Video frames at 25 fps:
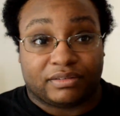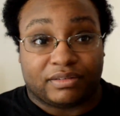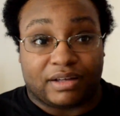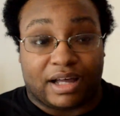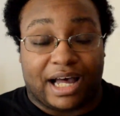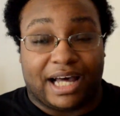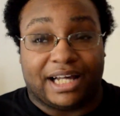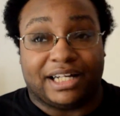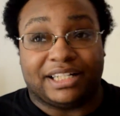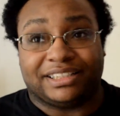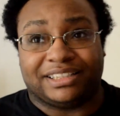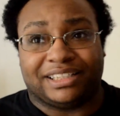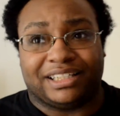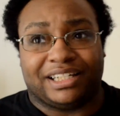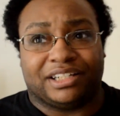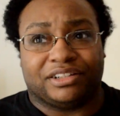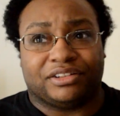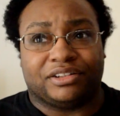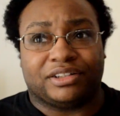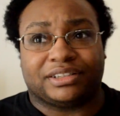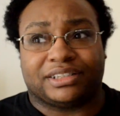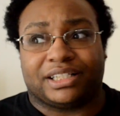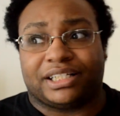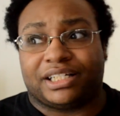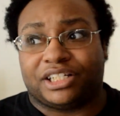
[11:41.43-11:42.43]
Honestly, it
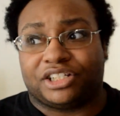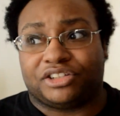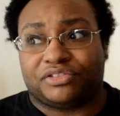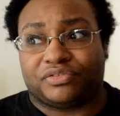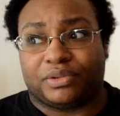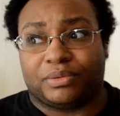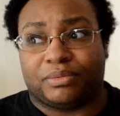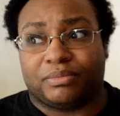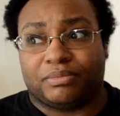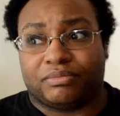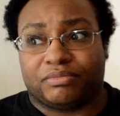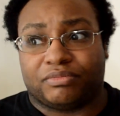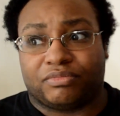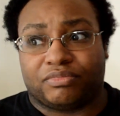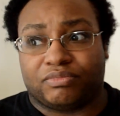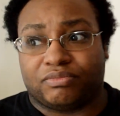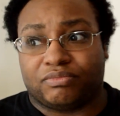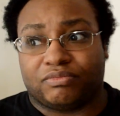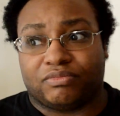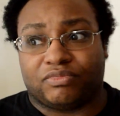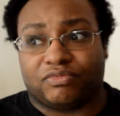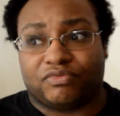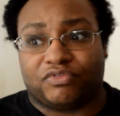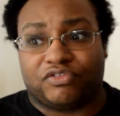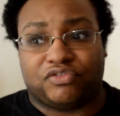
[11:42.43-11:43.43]
looks like it's from
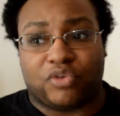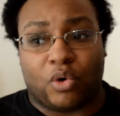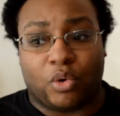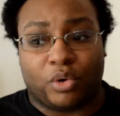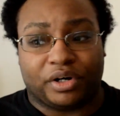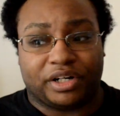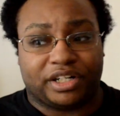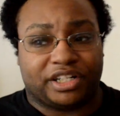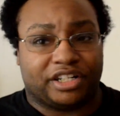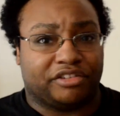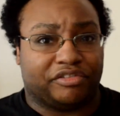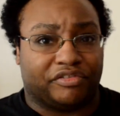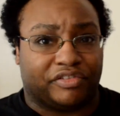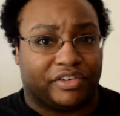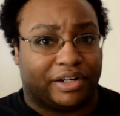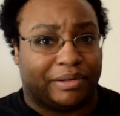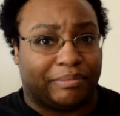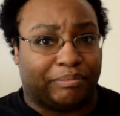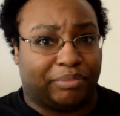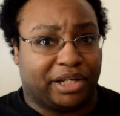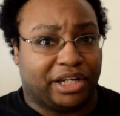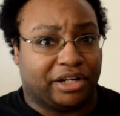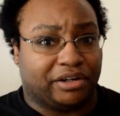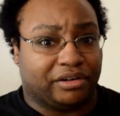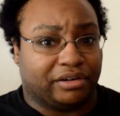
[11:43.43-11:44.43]
4
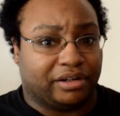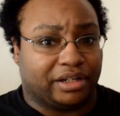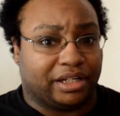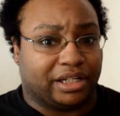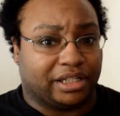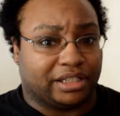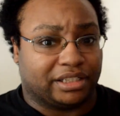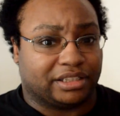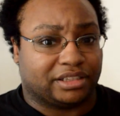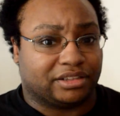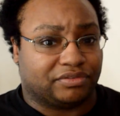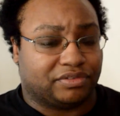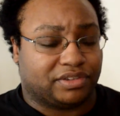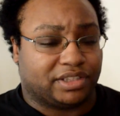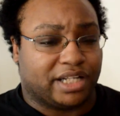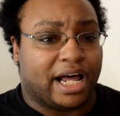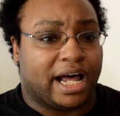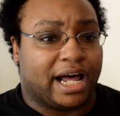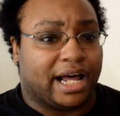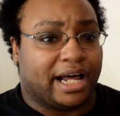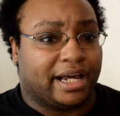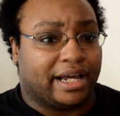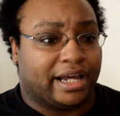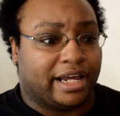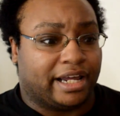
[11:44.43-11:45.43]
different periods of
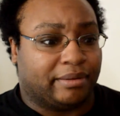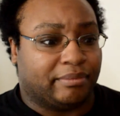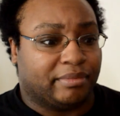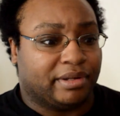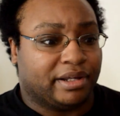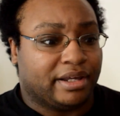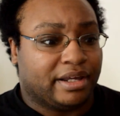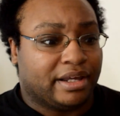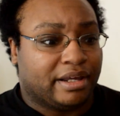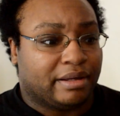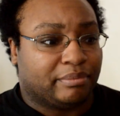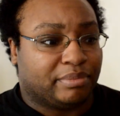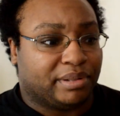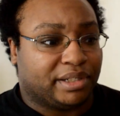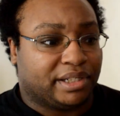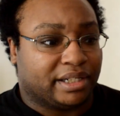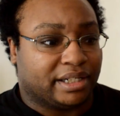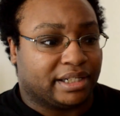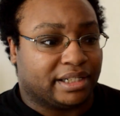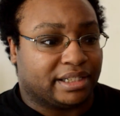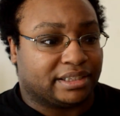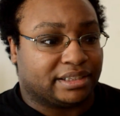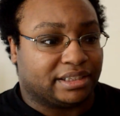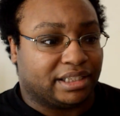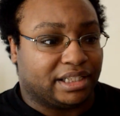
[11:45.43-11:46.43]
time
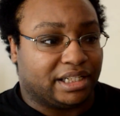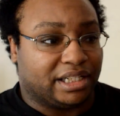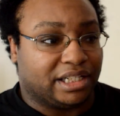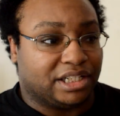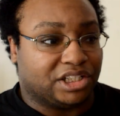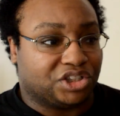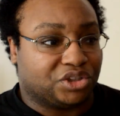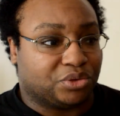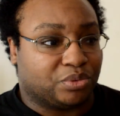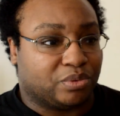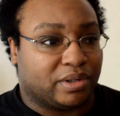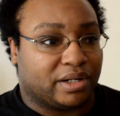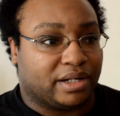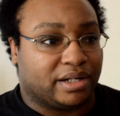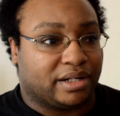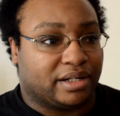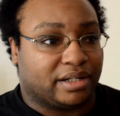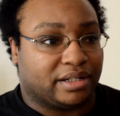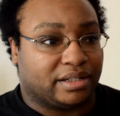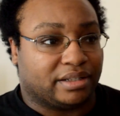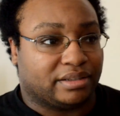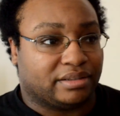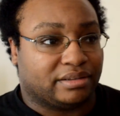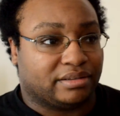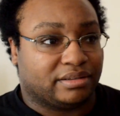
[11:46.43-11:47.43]
because each
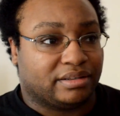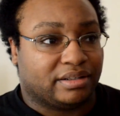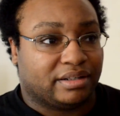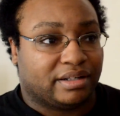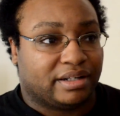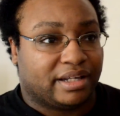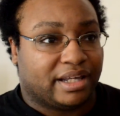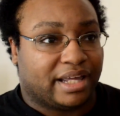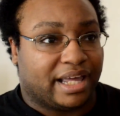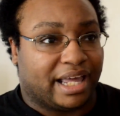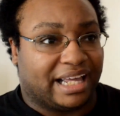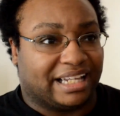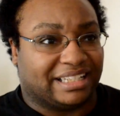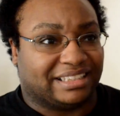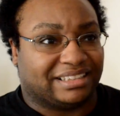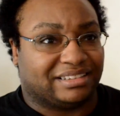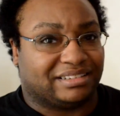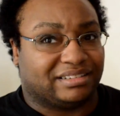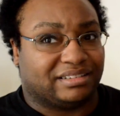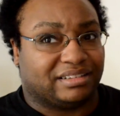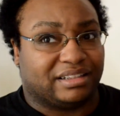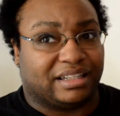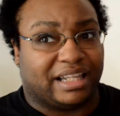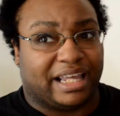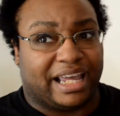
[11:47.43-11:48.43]
one
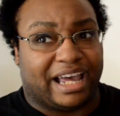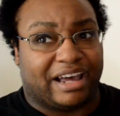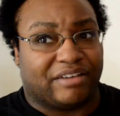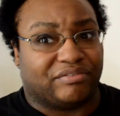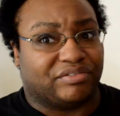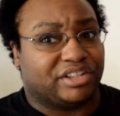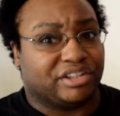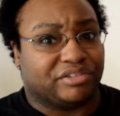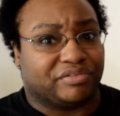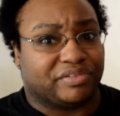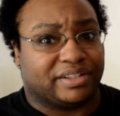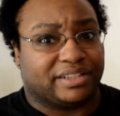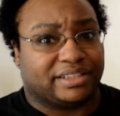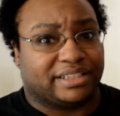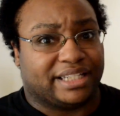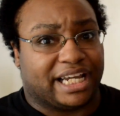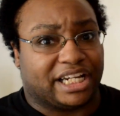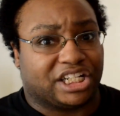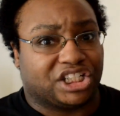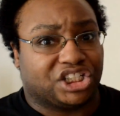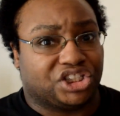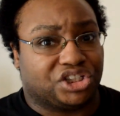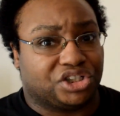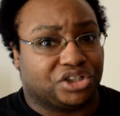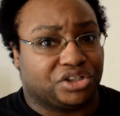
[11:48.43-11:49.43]
they have different
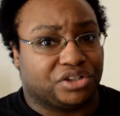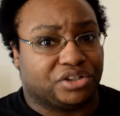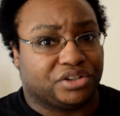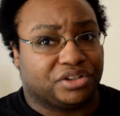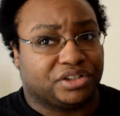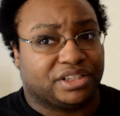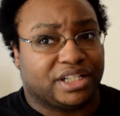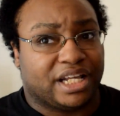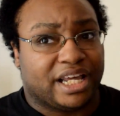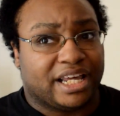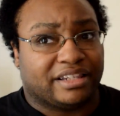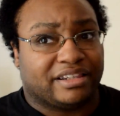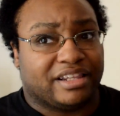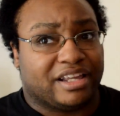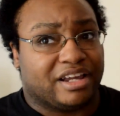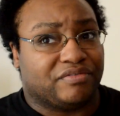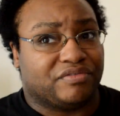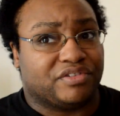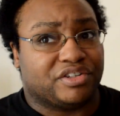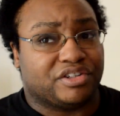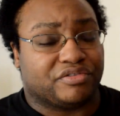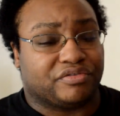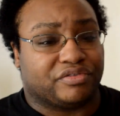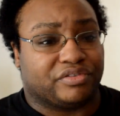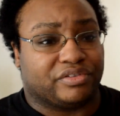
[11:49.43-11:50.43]
textures, they have
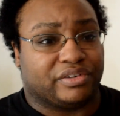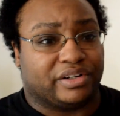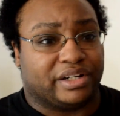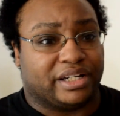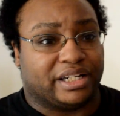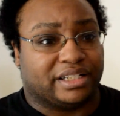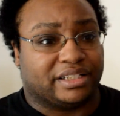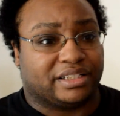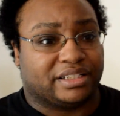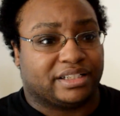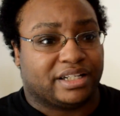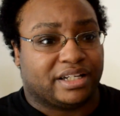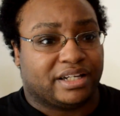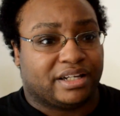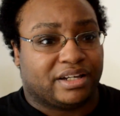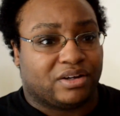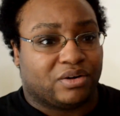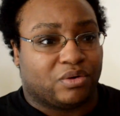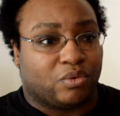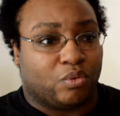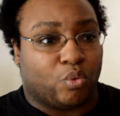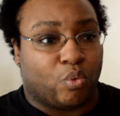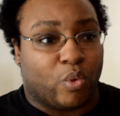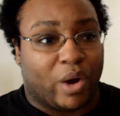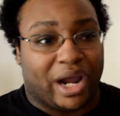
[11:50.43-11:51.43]
different
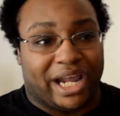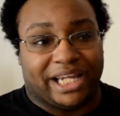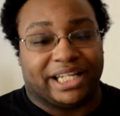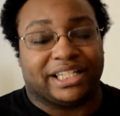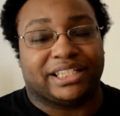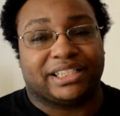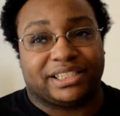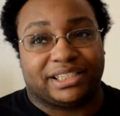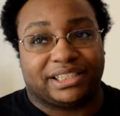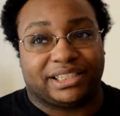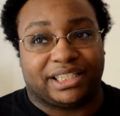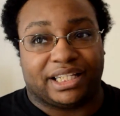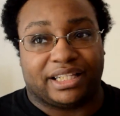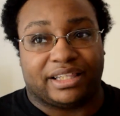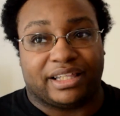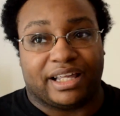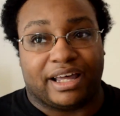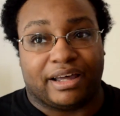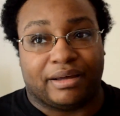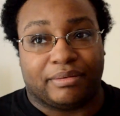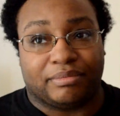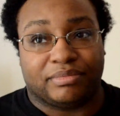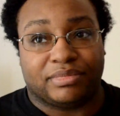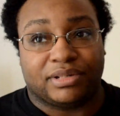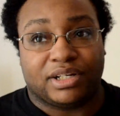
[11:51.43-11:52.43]
weights to
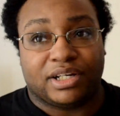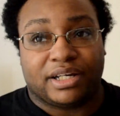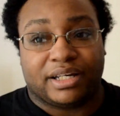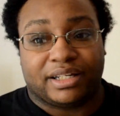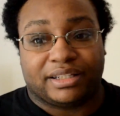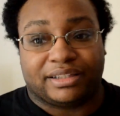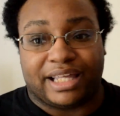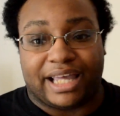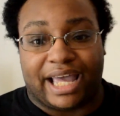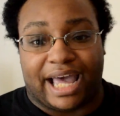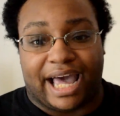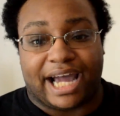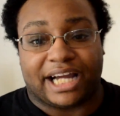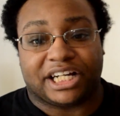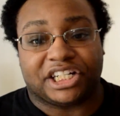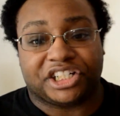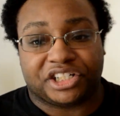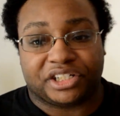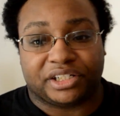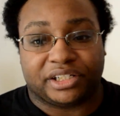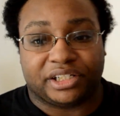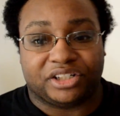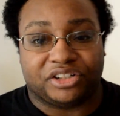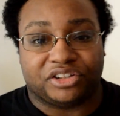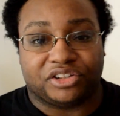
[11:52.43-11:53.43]
them. They
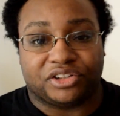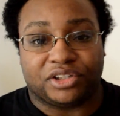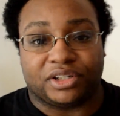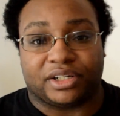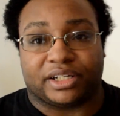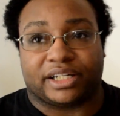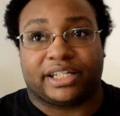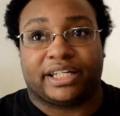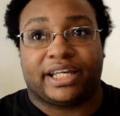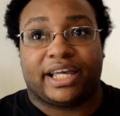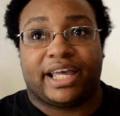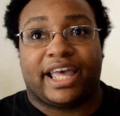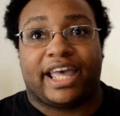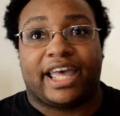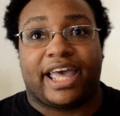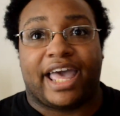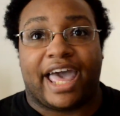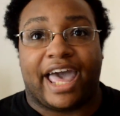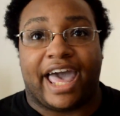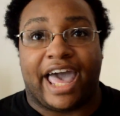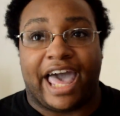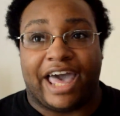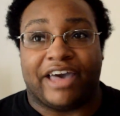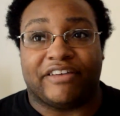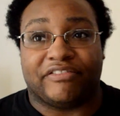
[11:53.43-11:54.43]
actually look
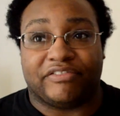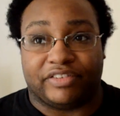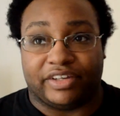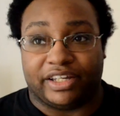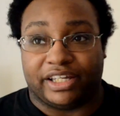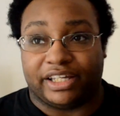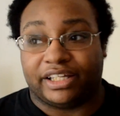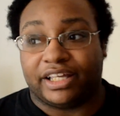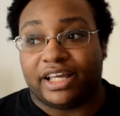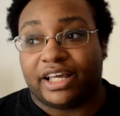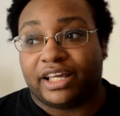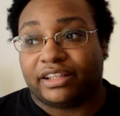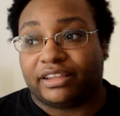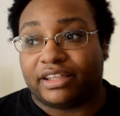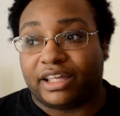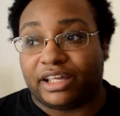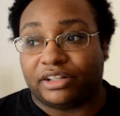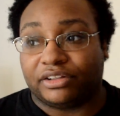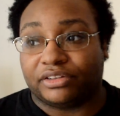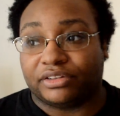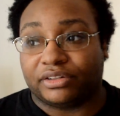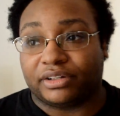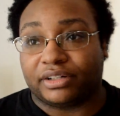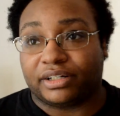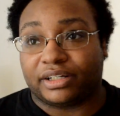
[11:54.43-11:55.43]
heavy. They
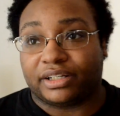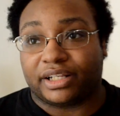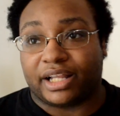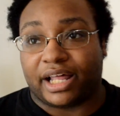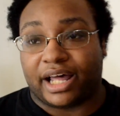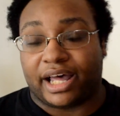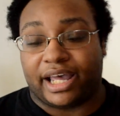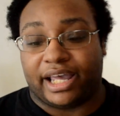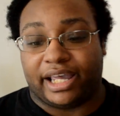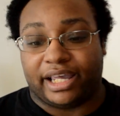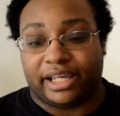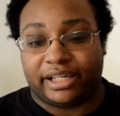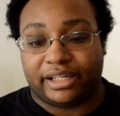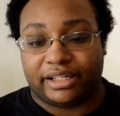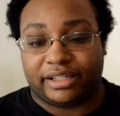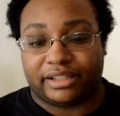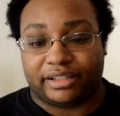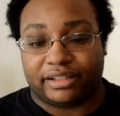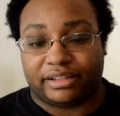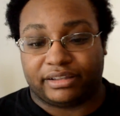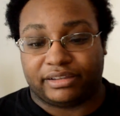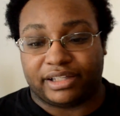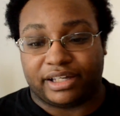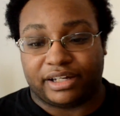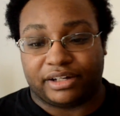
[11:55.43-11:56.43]
look like
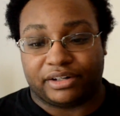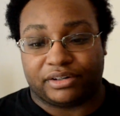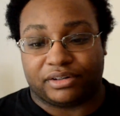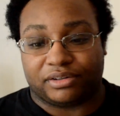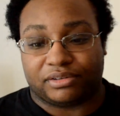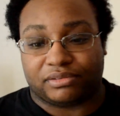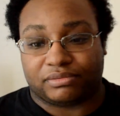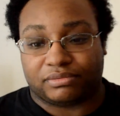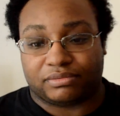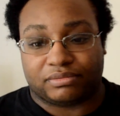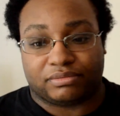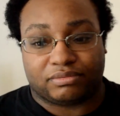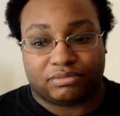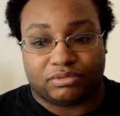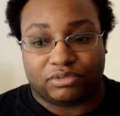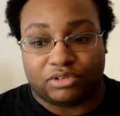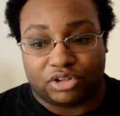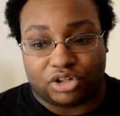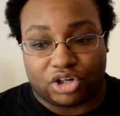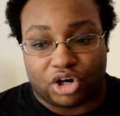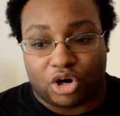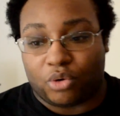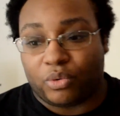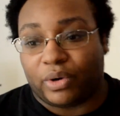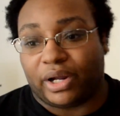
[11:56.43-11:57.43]
they're
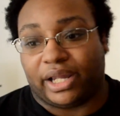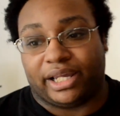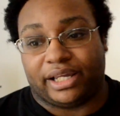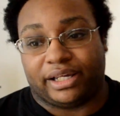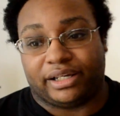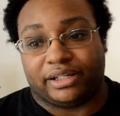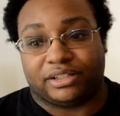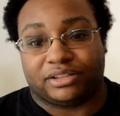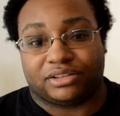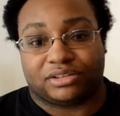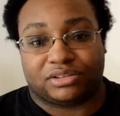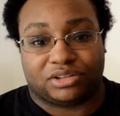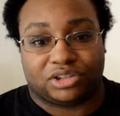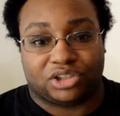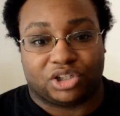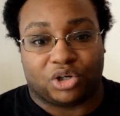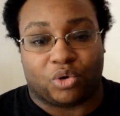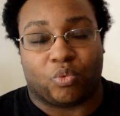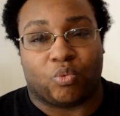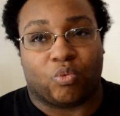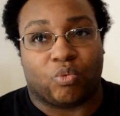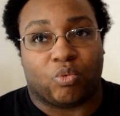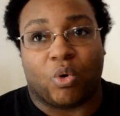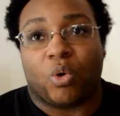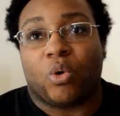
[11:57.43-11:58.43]
going to
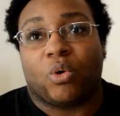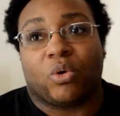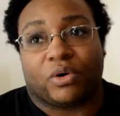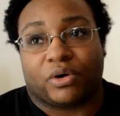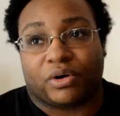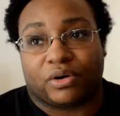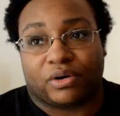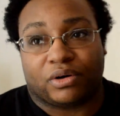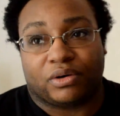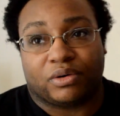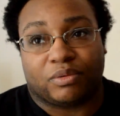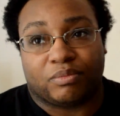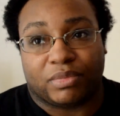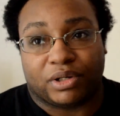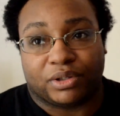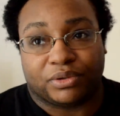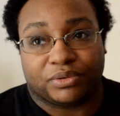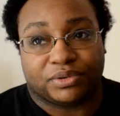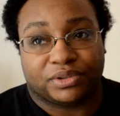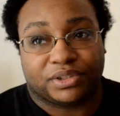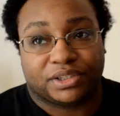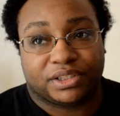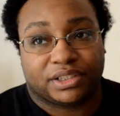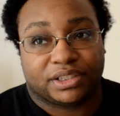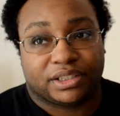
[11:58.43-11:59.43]
war
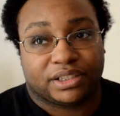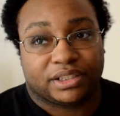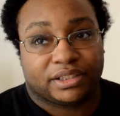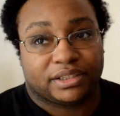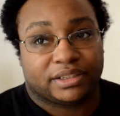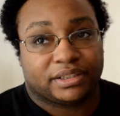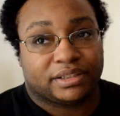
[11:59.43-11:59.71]
almost.